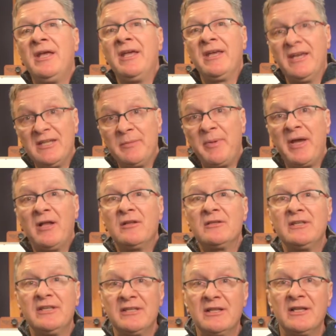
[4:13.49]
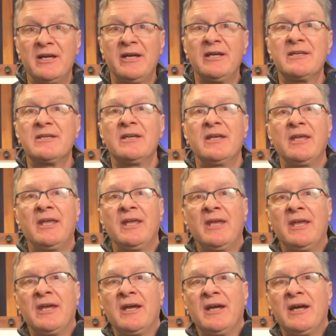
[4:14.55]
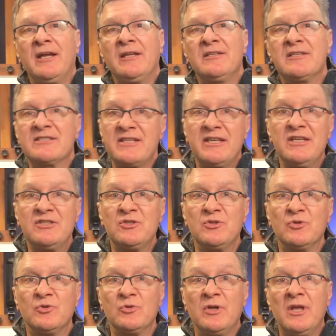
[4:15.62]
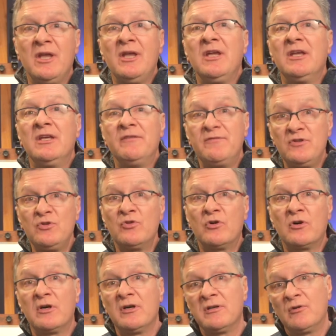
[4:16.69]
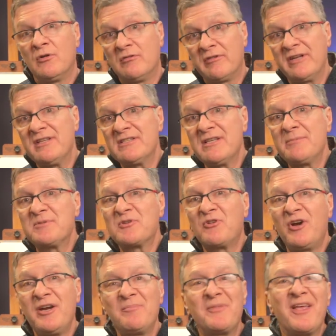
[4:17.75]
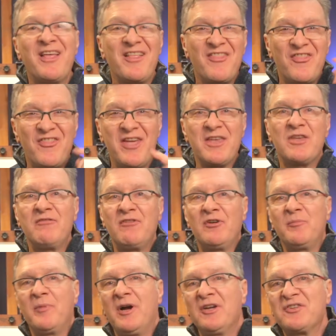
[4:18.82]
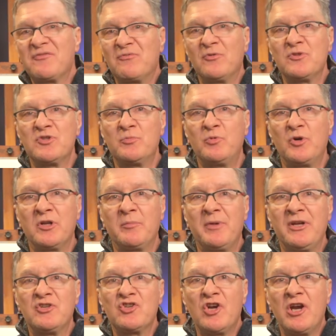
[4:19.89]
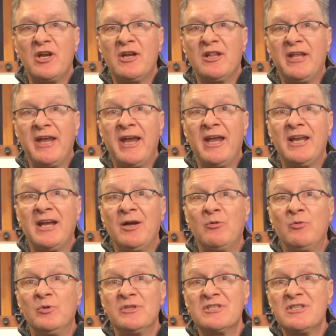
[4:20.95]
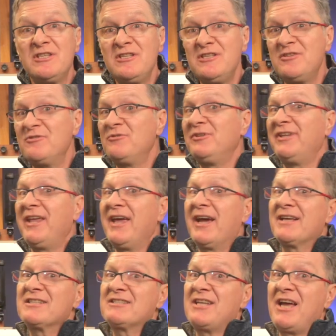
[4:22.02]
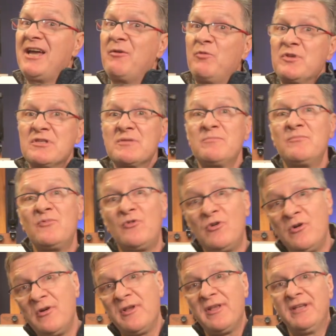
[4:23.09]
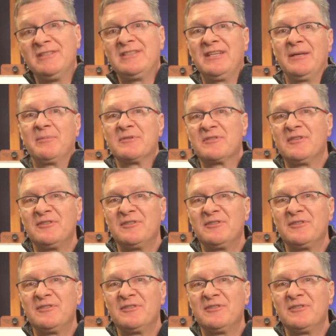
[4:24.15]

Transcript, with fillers: hit the bell, hit the like, and stay tuned. If you are already subscribed, thank you very much for supporting my channel, and I will see you next time with more tips.